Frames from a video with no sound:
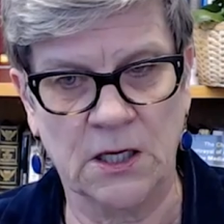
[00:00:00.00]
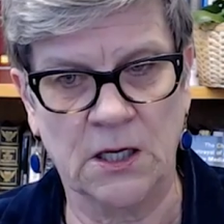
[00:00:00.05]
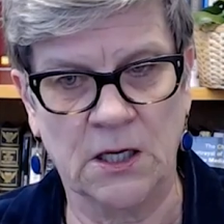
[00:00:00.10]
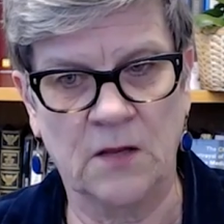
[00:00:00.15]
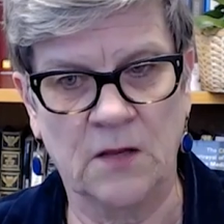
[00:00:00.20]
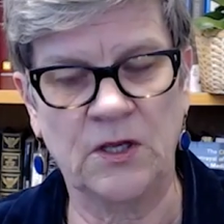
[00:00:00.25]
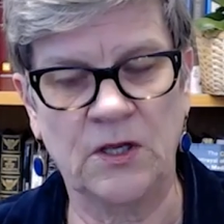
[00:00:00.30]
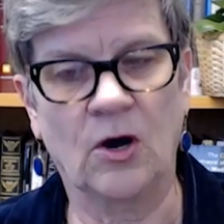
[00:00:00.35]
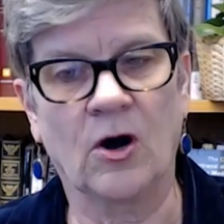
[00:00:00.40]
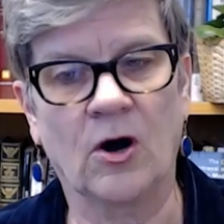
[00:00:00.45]

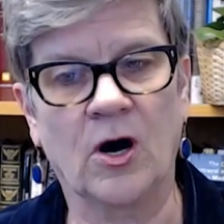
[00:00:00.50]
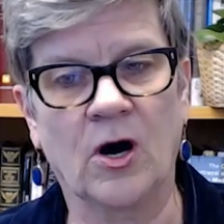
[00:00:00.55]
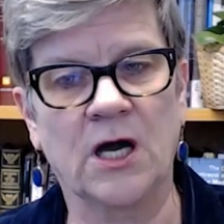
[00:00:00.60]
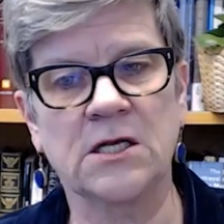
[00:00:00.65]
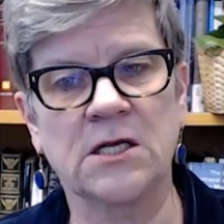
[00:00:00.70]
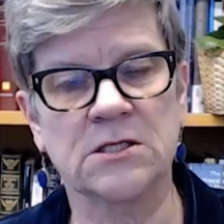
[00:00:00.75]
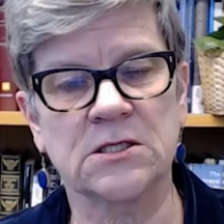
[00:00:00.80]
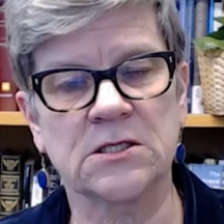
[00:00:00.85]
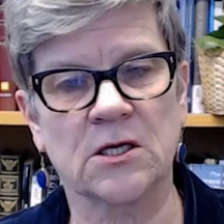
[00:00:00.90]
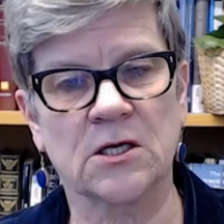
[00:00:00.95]
the
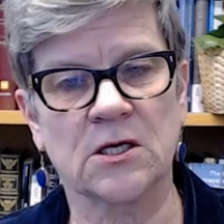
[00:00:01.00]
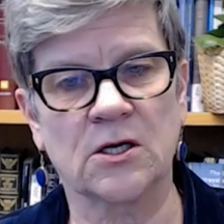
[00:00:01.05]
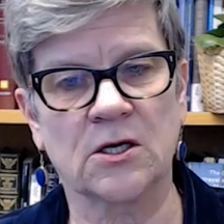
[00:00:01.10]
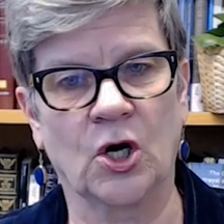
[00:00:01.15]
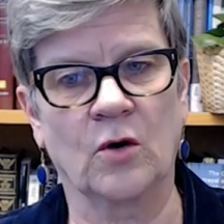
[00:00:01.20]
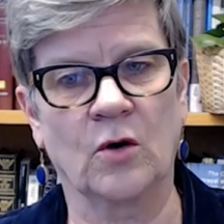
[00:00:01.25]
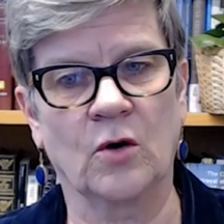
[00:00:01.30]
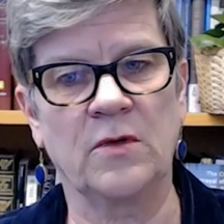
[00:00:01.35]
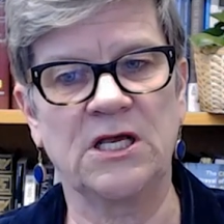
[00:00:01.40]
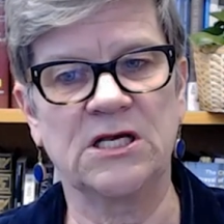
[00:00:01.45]
audience at
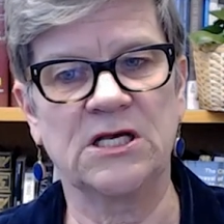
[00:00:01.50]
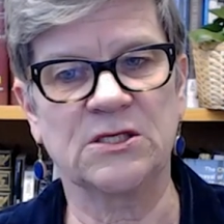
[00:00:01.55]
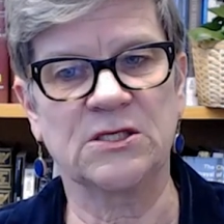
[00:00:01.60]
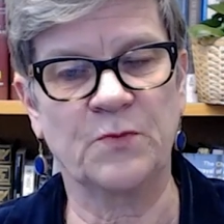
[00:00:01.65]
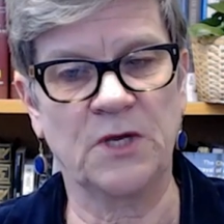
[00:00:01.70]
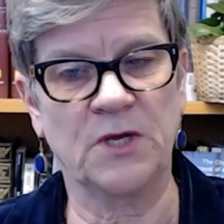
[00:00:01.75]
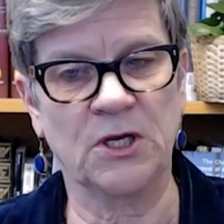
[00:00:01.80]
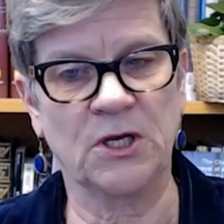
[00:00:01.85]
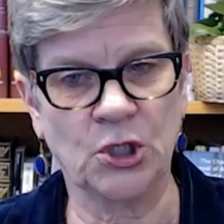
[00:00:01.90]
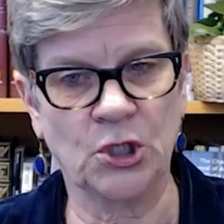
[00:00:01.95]
home is
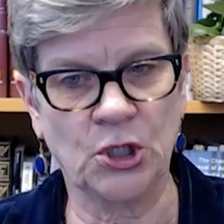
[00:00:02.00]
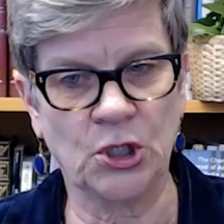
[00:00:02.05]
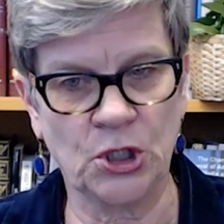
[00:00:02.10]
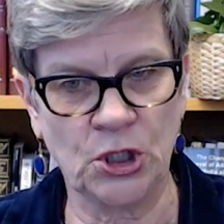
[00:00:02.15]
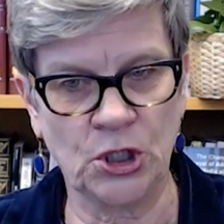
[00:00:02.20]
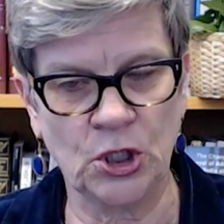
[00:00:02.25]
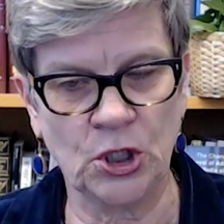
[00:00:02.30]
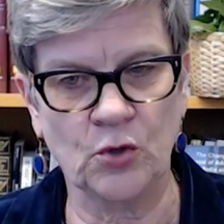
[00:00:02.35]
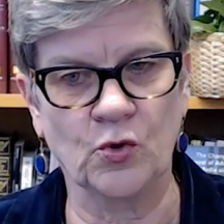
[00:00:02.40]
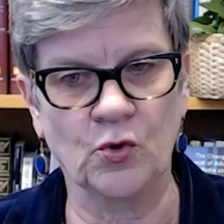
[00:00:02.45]
being
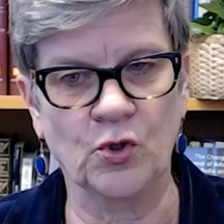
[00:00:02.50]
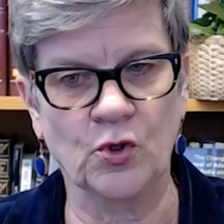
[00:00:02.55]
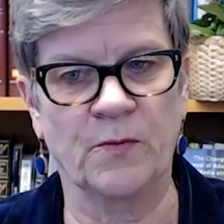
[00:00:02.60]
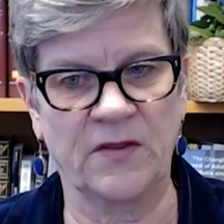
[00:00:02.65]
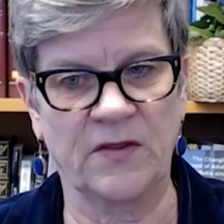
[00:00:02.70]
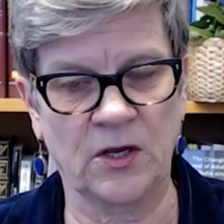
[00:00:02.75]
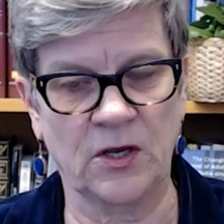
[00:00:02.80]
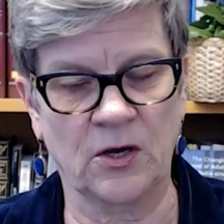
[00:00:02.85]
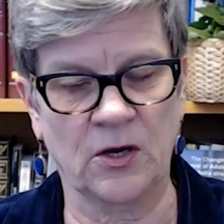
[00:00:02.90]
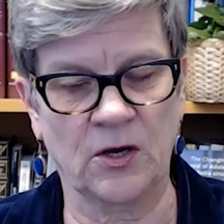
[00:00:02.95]
cued by
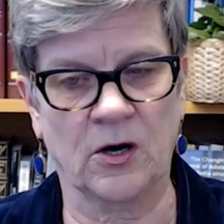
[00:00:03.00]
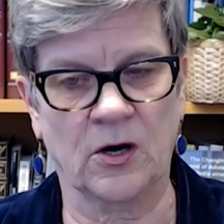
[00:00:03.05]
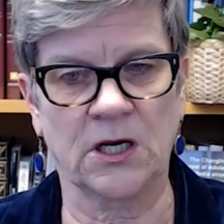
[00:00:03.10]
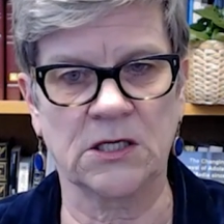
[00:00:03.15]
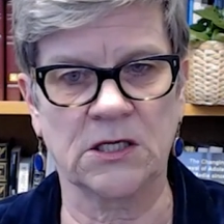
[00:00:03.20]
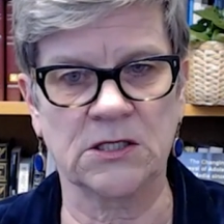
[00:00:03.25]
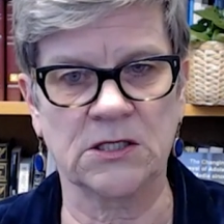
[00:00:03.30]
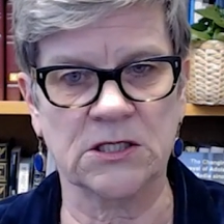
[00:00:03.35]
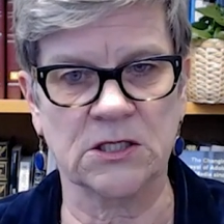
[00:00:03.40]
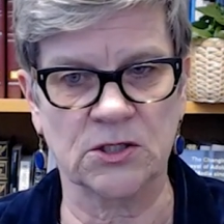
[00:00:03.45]
the
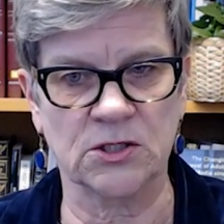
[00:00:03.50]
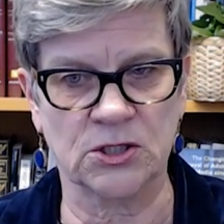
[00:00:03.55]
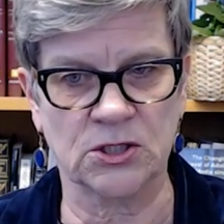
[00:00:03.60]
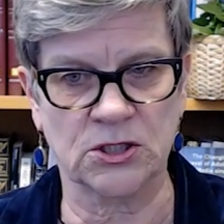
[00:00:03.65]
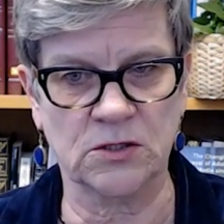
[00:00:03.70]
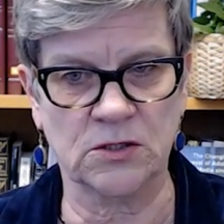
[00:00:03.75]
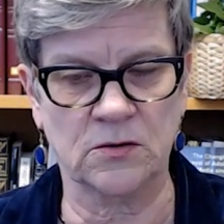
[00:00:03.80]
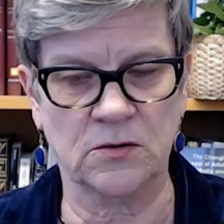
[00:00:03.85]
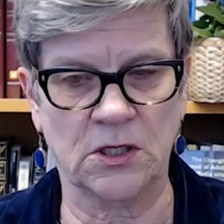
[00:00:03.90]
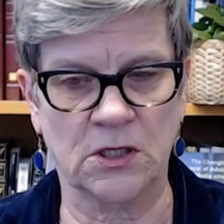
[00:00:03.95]
audience in the
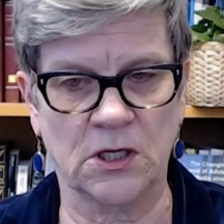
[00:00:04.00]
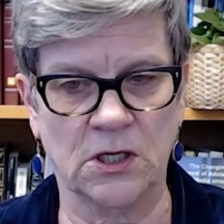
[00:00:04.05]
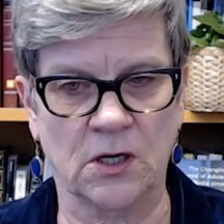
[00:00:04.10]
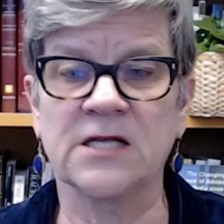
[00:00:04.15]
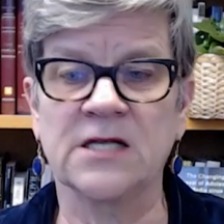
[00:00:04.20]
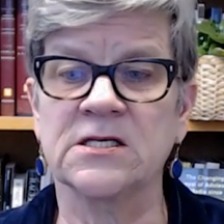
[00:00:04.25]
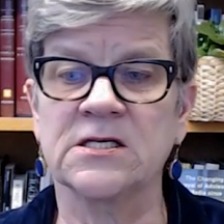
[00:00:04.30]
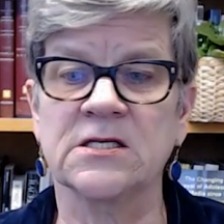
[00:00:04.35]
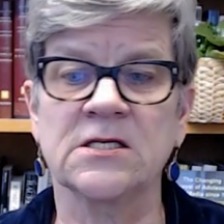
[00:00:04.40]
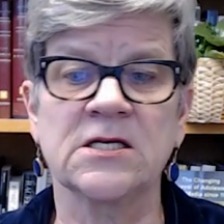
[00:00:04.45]
studio,
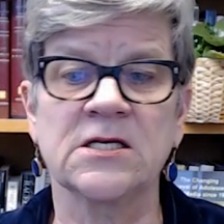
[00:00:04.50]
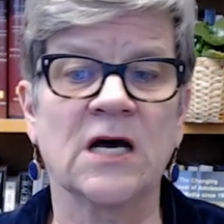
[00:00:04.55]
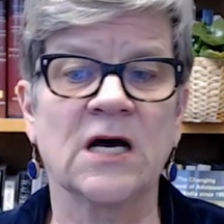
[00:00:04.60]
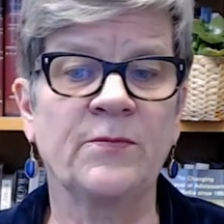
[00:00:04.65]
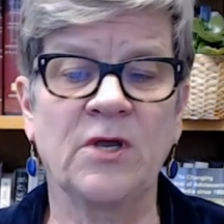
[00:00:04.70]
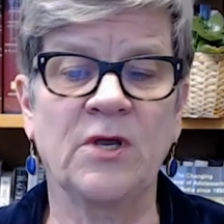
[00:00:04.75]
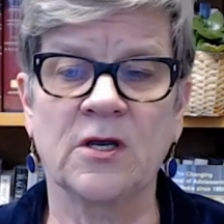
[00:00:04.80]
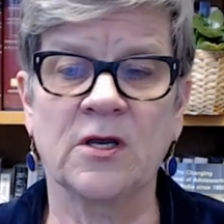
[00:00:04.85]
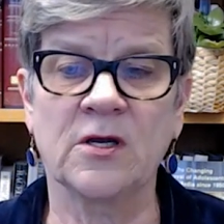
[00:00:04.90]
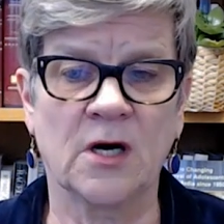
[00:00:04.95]
and it's
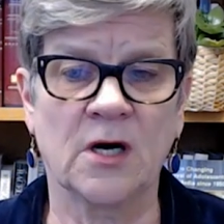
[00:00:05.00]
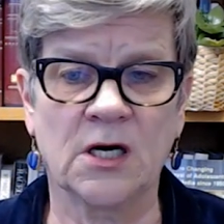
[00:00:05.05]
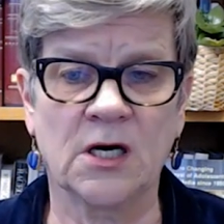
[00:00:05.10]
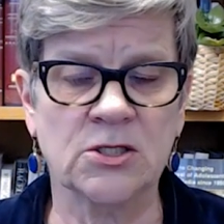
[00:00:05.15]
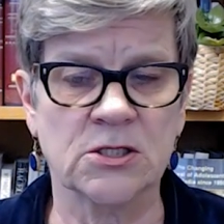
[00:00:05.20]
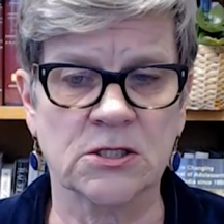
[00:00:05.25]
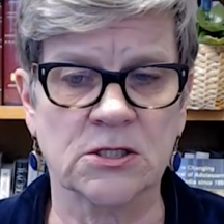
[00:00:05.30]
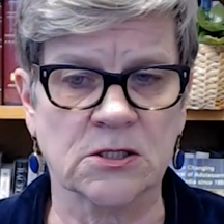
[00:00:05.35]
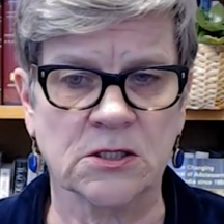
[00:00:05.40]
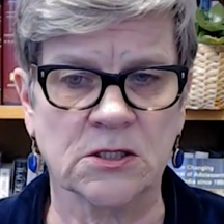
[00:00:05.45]
not being
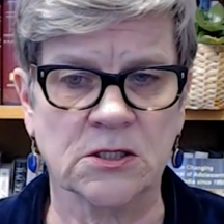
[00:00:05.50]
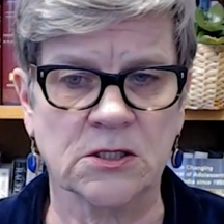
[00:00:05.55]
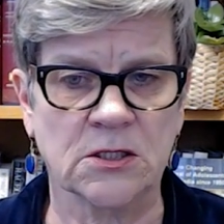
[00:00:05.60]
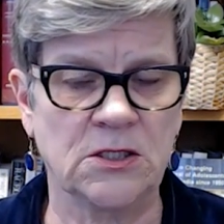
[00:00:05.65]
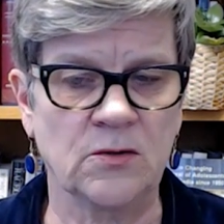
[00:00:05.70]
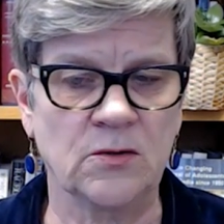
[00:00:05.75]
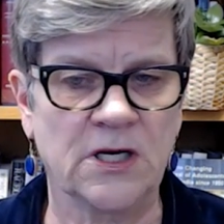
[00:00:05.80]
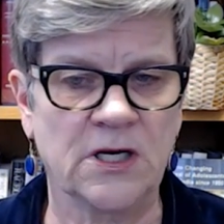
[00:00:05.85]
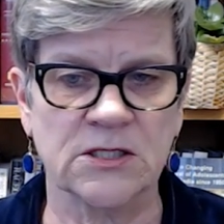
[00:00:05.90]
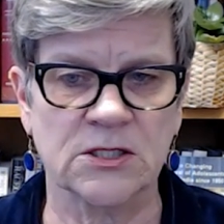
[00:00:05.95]
consciously
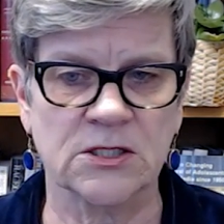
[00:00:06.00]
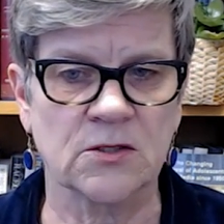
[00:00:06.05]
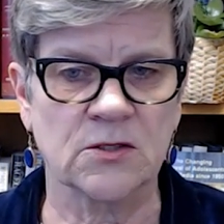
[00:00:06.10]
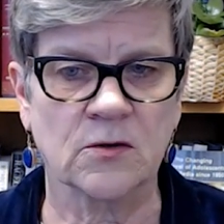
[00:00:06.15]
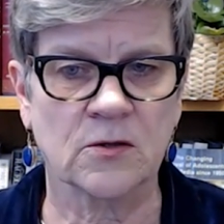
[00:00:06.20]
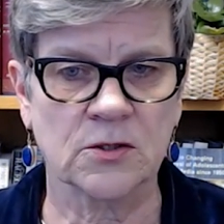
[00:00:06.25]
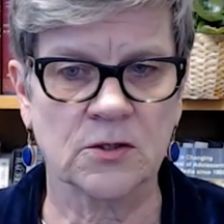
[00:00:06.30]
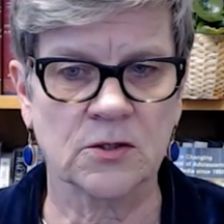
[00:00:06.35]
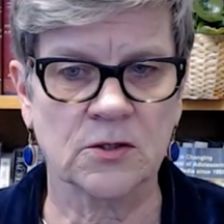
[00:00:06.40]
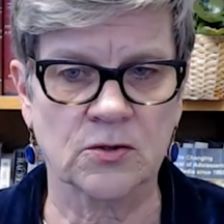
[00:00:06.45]
cued. It has no
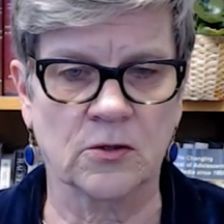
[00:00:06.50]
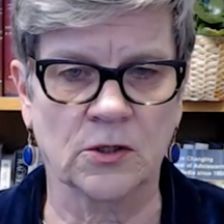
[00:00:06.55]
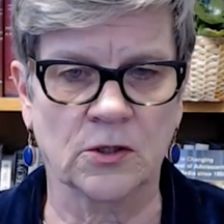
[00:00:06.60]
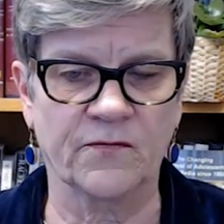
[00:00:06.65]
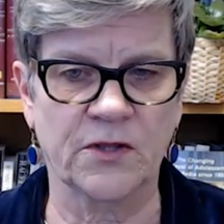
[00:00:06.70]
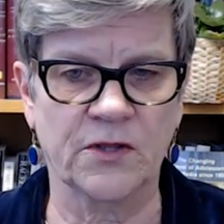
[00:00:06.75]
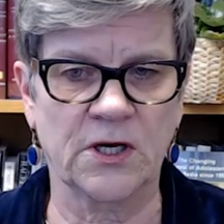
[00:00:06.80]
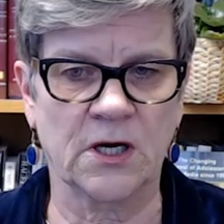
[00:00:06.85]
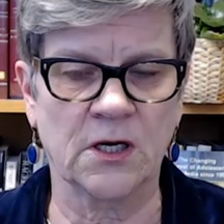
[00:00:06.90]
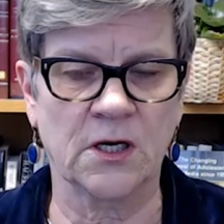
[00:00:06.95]
control over